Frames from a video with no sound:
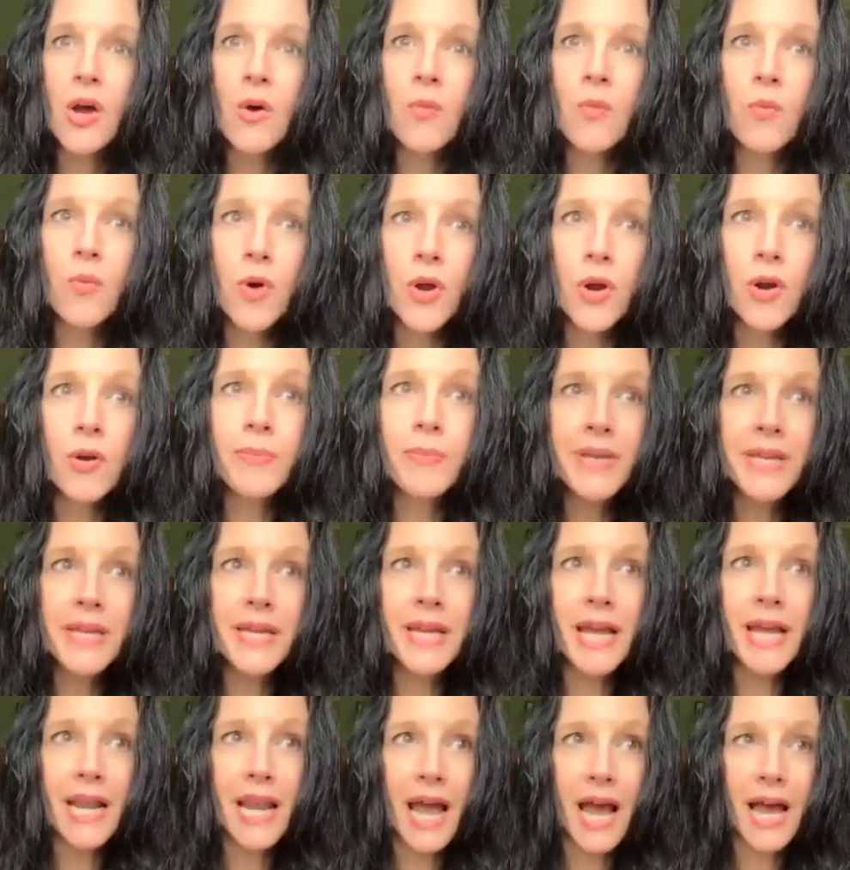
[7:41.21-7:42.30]
We're
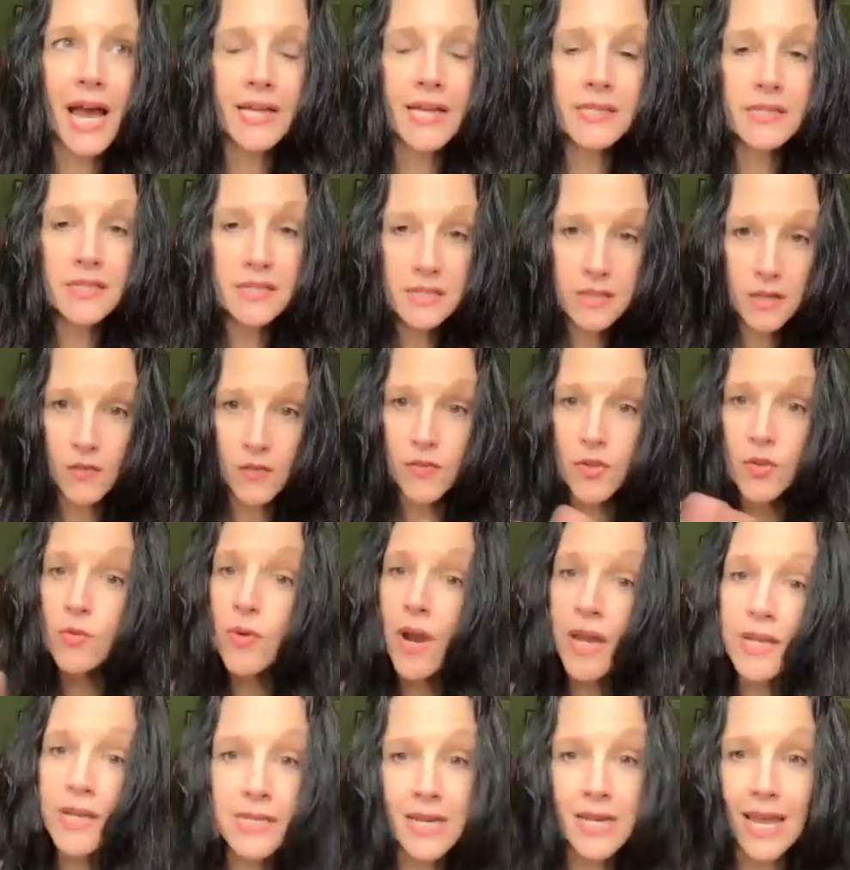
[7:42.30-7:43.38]
being asked, if you
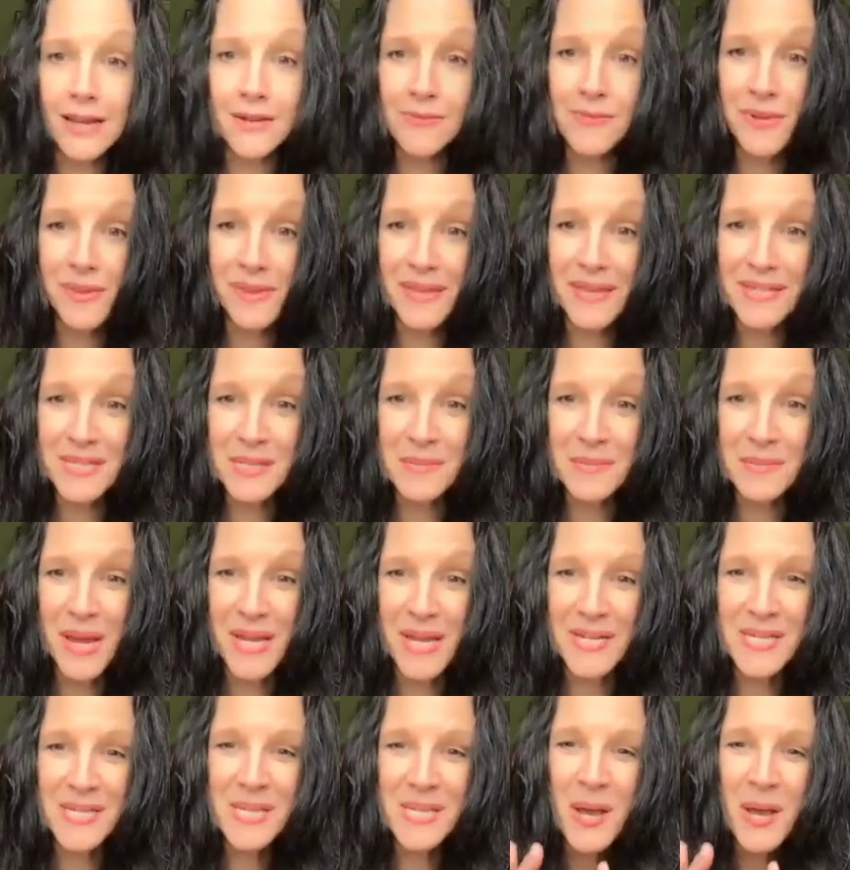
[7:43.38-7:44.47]
resonate with this
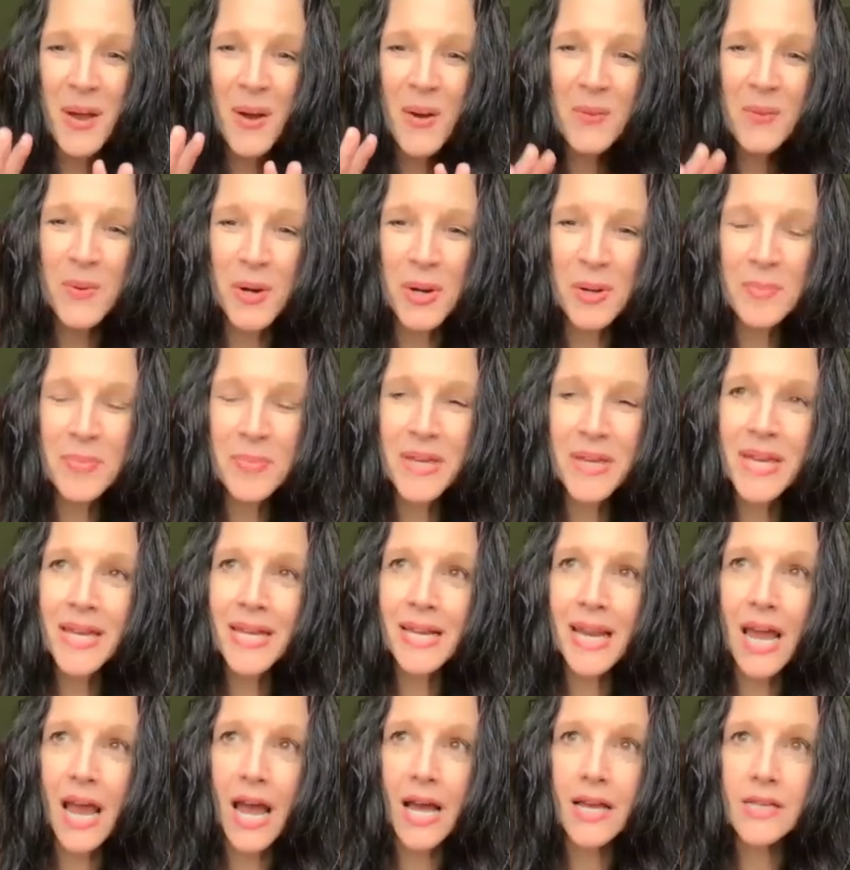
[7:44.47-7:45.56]
space, we're
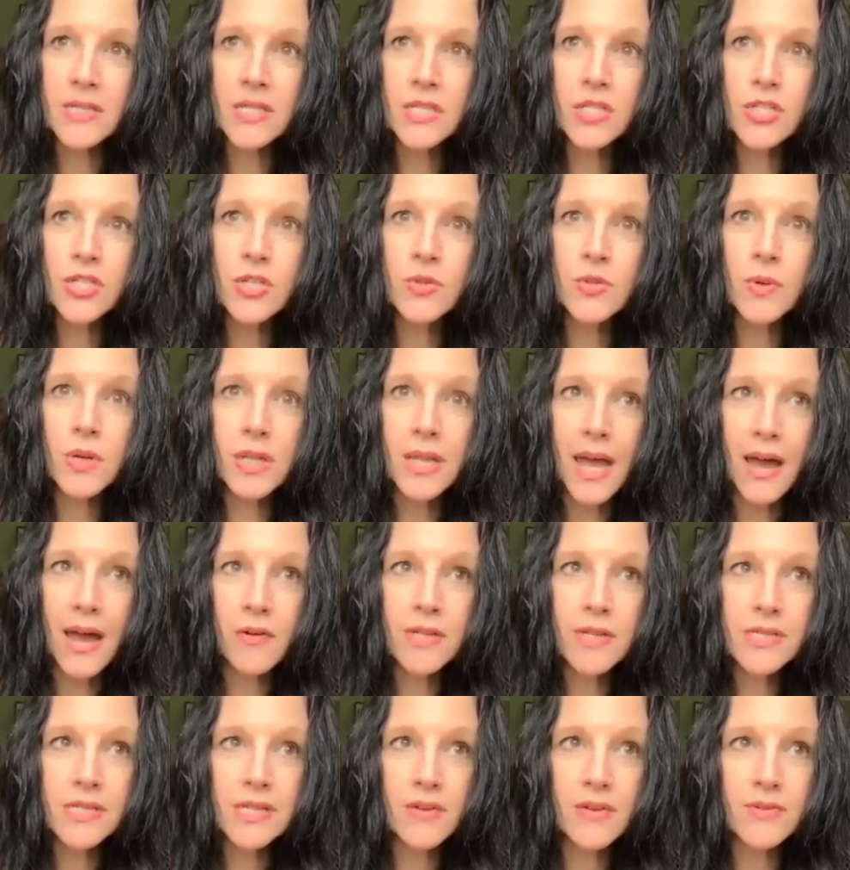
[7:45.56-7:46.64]
being asked to allow
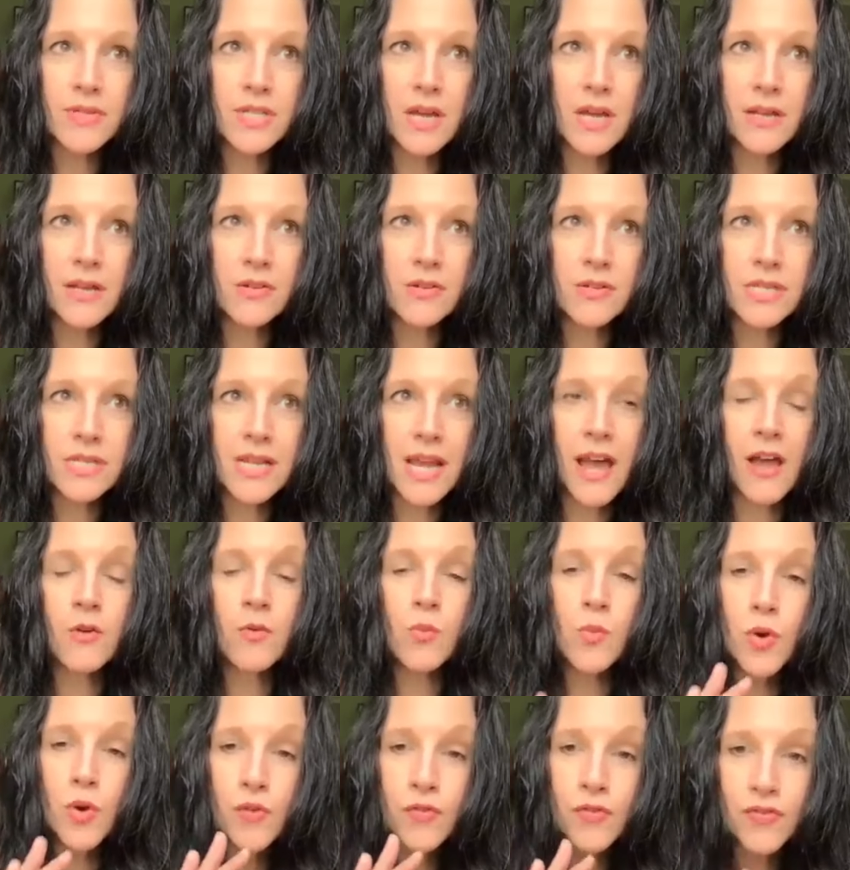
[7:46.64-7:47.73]
ourselves to understand
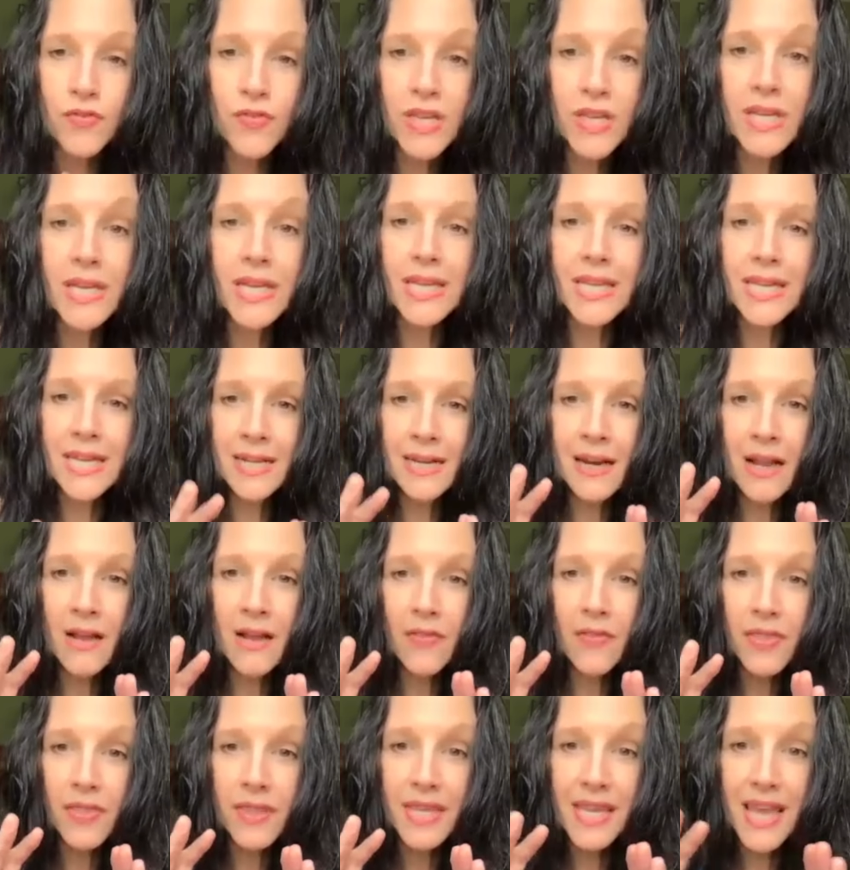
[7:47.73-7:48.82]
we're feeling
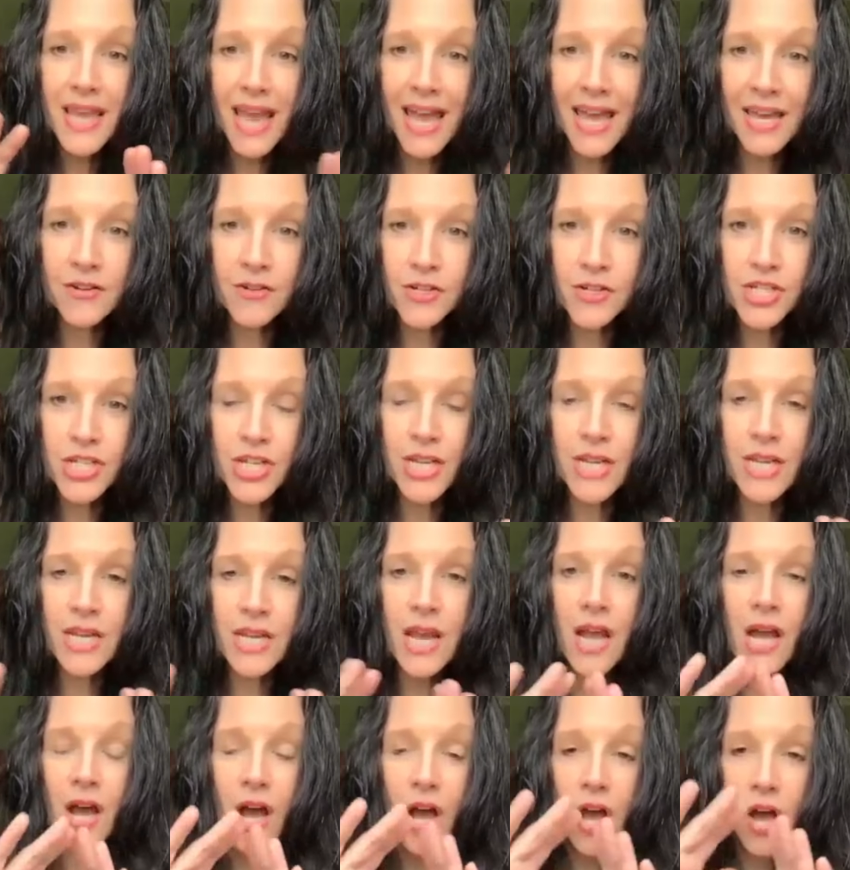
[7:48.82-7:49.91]
the energy
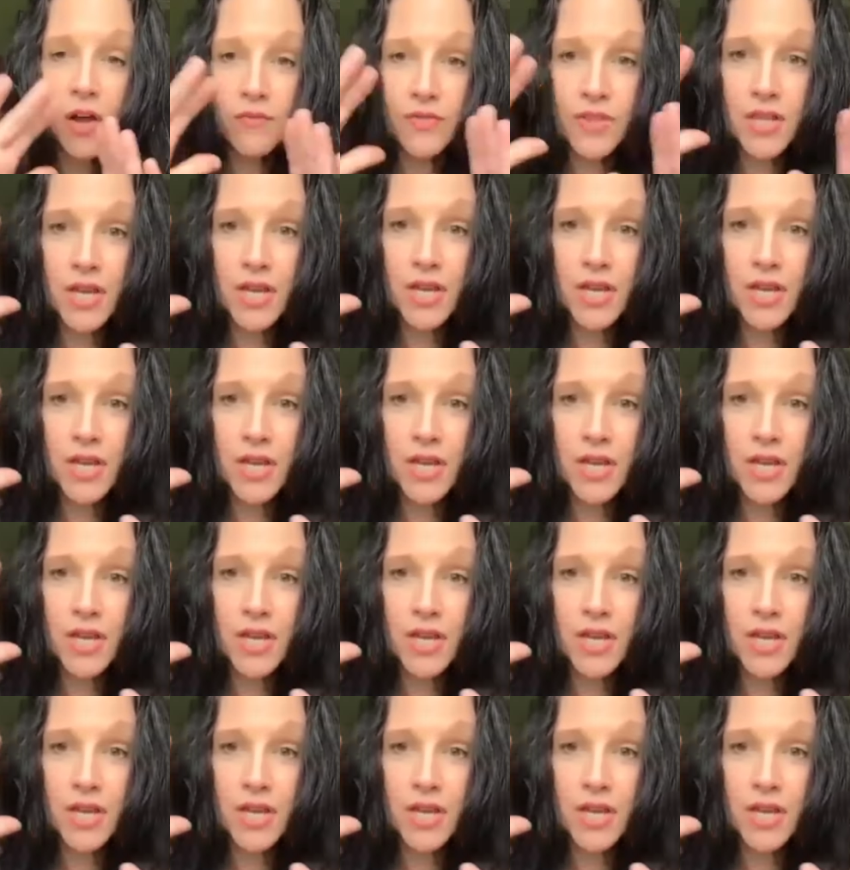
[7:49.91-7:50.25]
of the